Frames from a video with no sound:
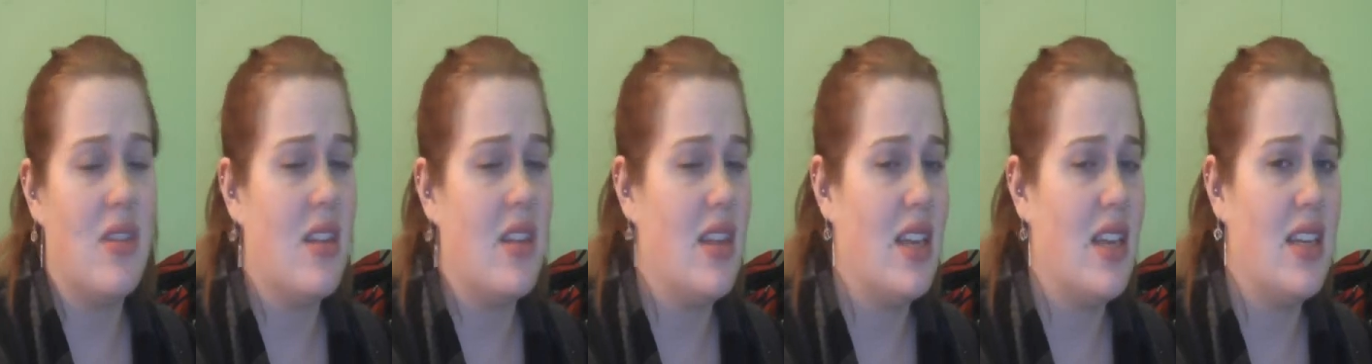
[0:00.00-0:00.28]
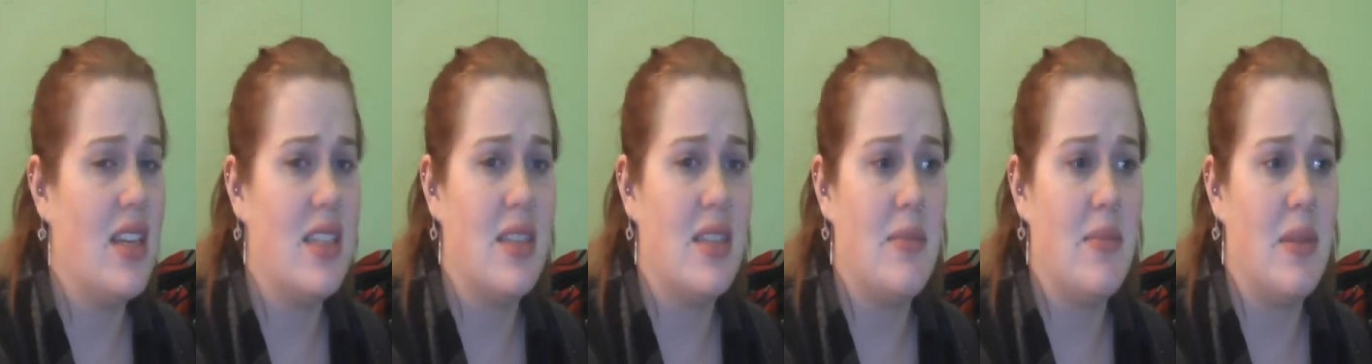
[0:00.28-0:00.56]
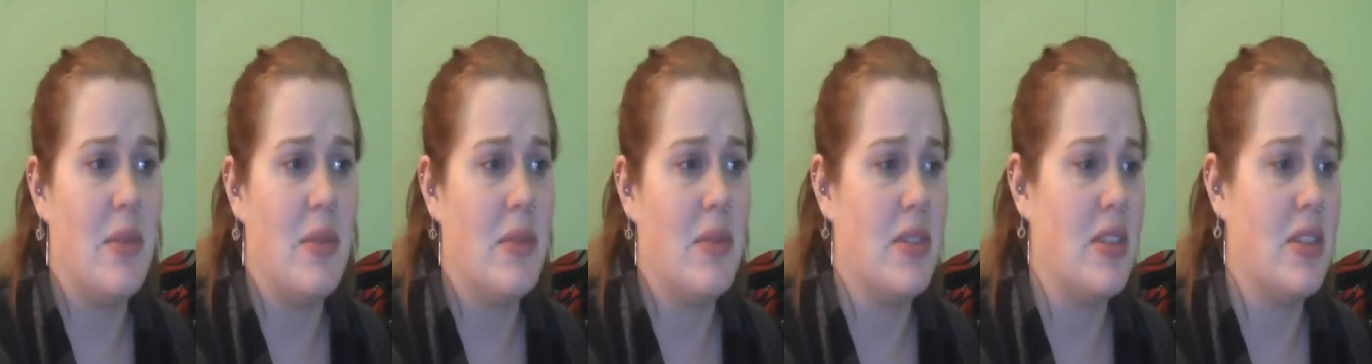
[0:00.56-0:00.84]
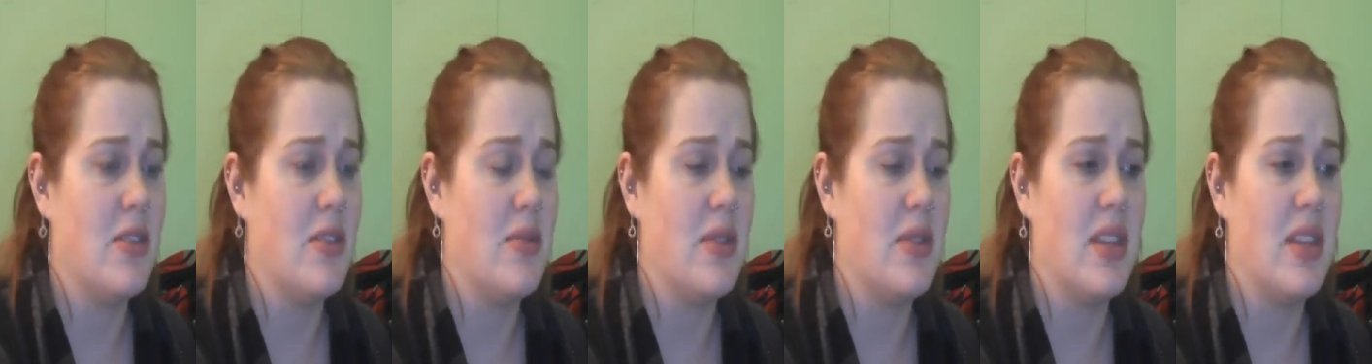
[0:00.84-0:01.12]
the things that people
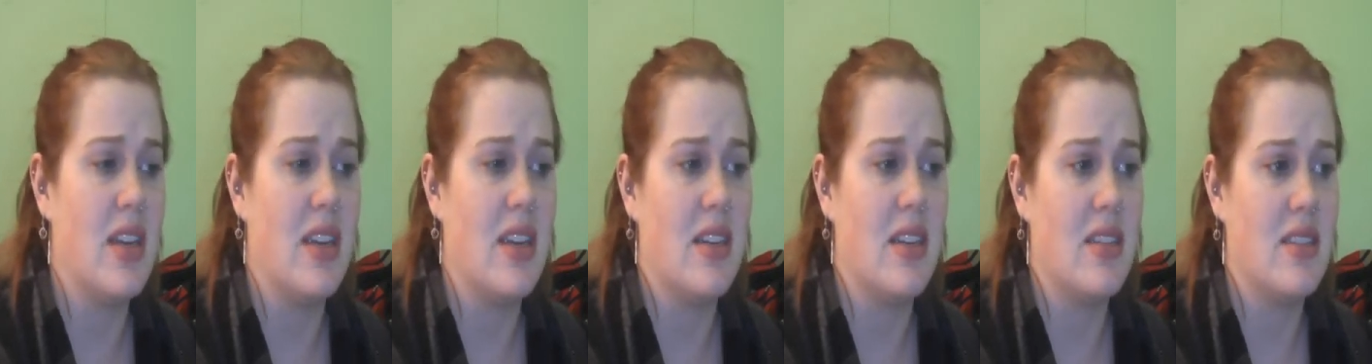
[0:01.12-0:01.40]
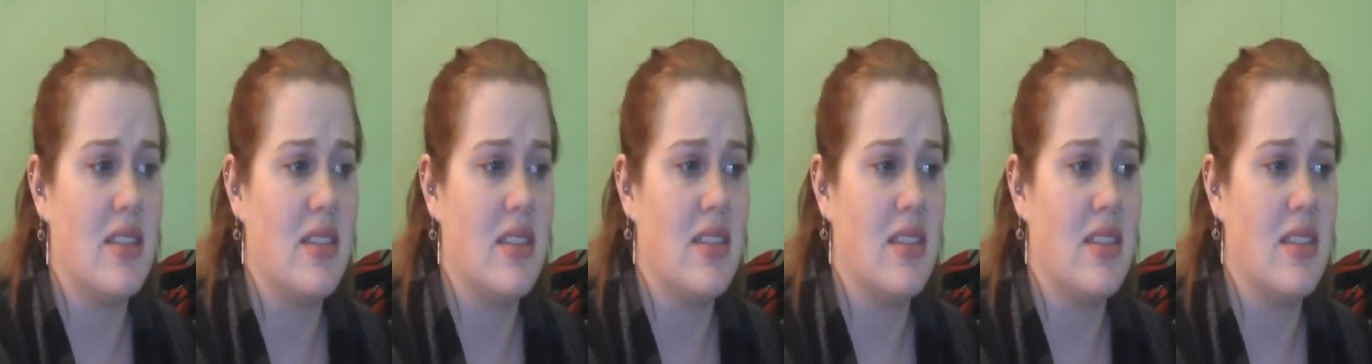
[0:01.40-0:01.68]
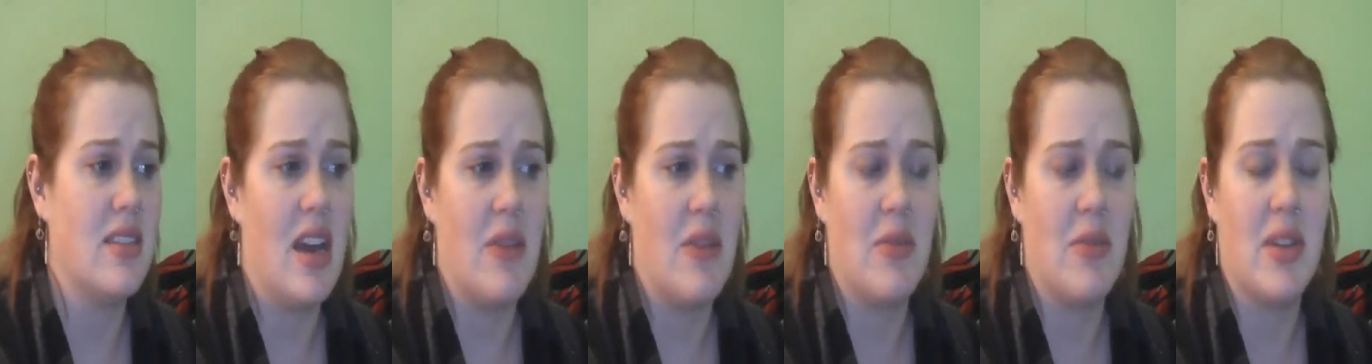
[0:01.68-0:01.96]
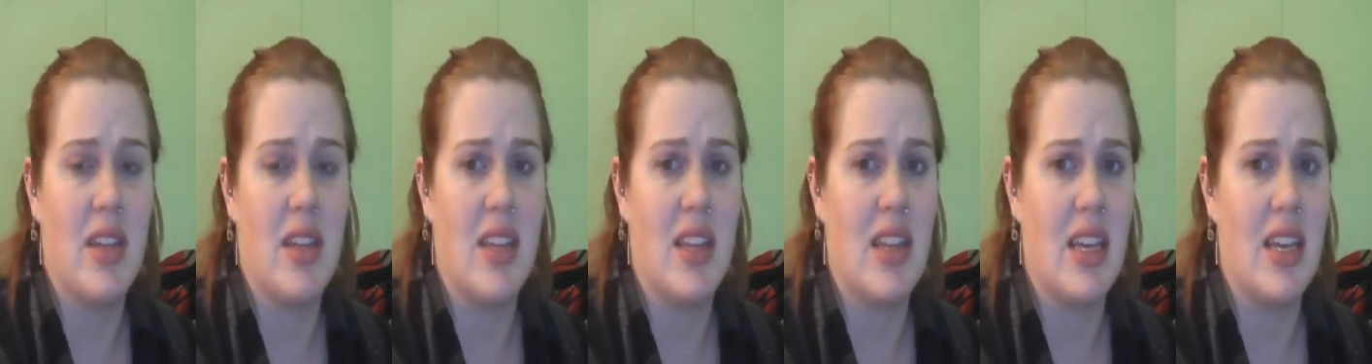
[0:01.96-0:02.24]
do when they're not
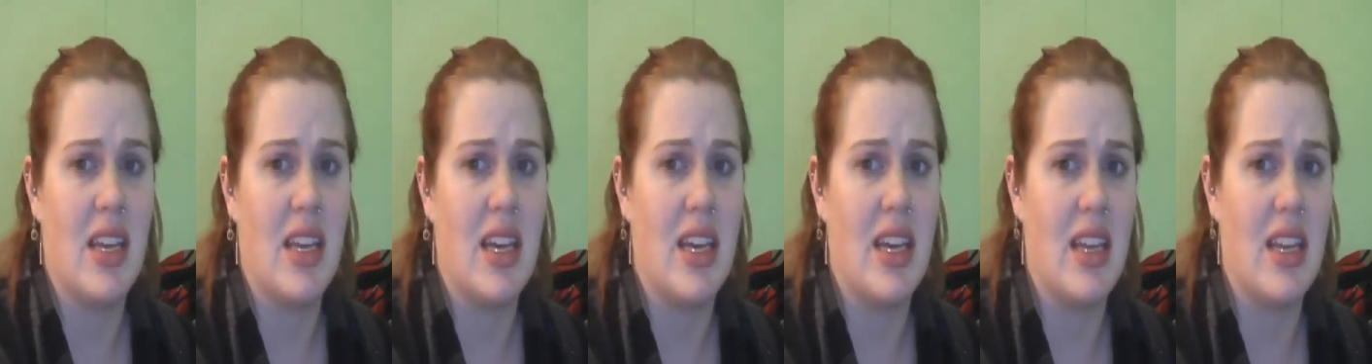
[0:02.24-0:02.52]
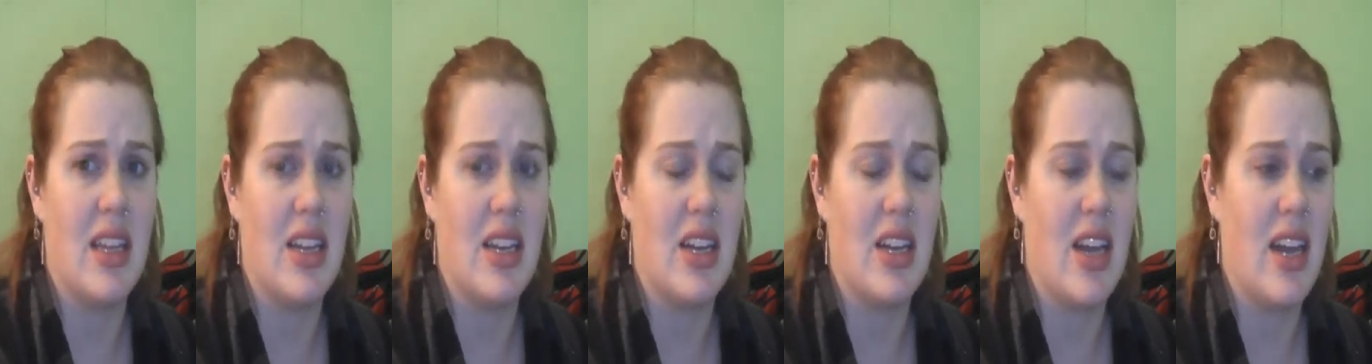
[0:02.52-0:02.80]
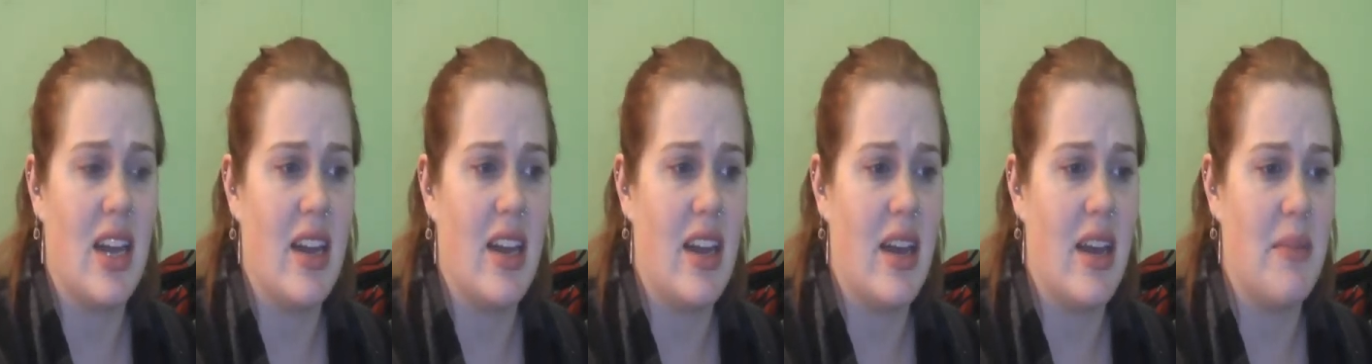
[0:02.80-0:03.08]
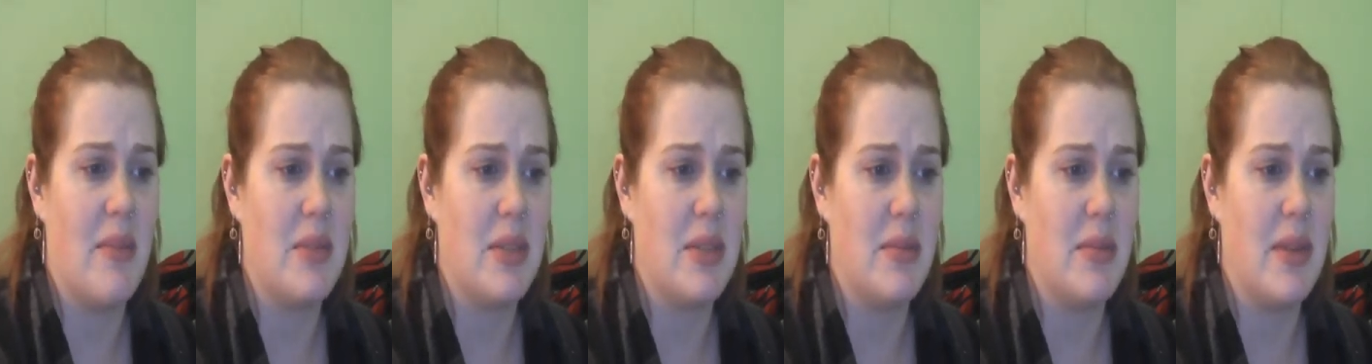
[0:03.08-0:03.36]
really thinking and they're kind of
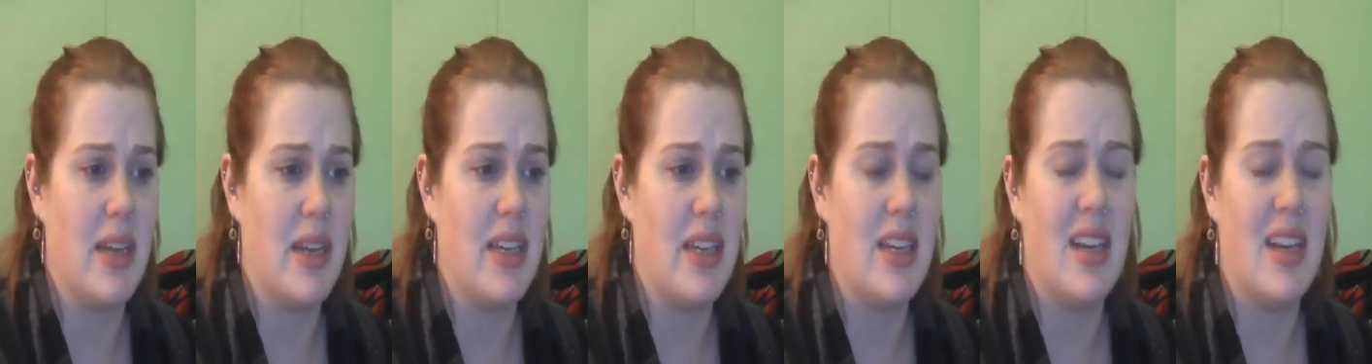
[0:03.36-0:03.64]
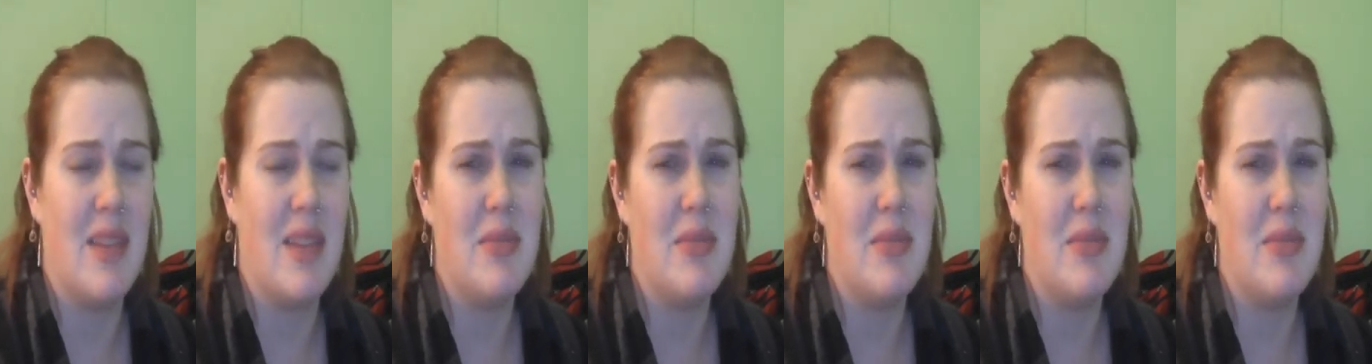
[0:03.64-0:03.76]
absent-minded.